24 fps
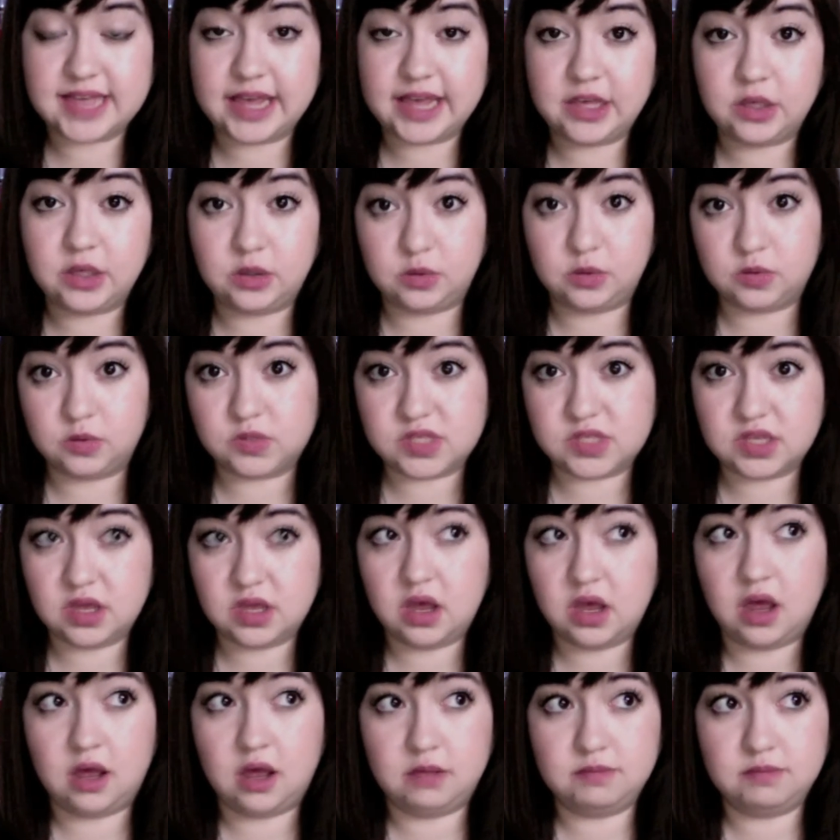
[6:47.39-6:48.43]
I use
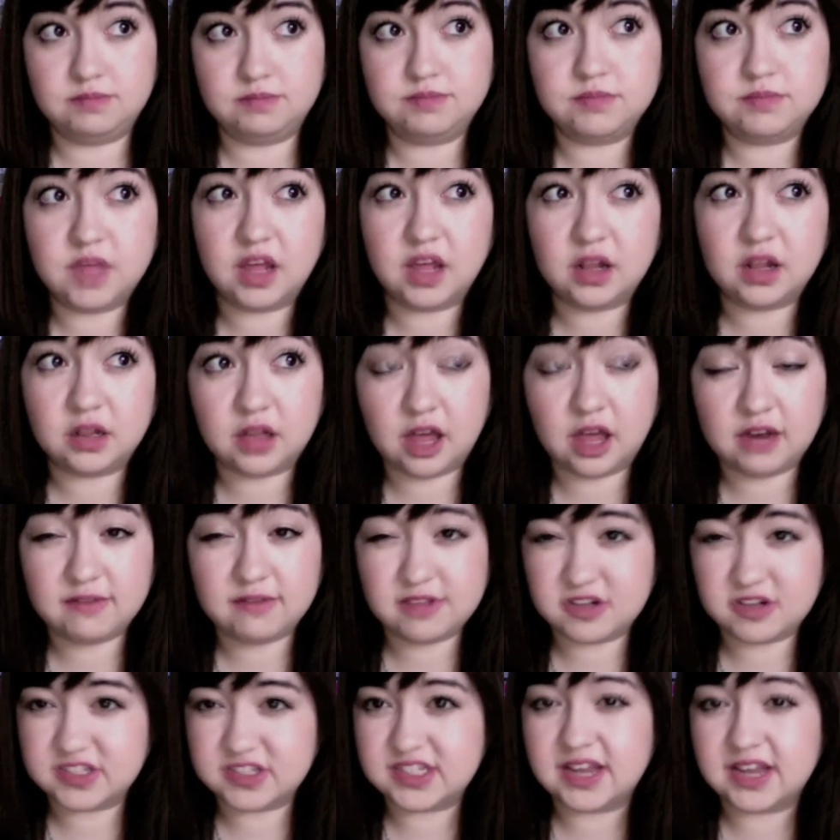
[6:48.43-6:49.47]
um, a lot
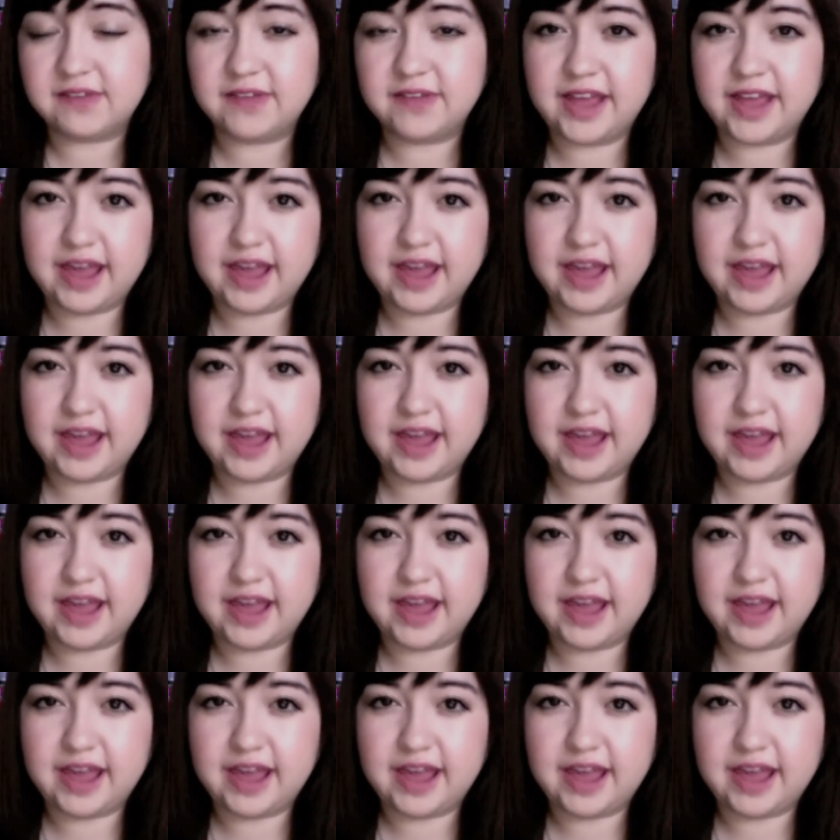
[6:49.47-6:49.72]
of their stuff.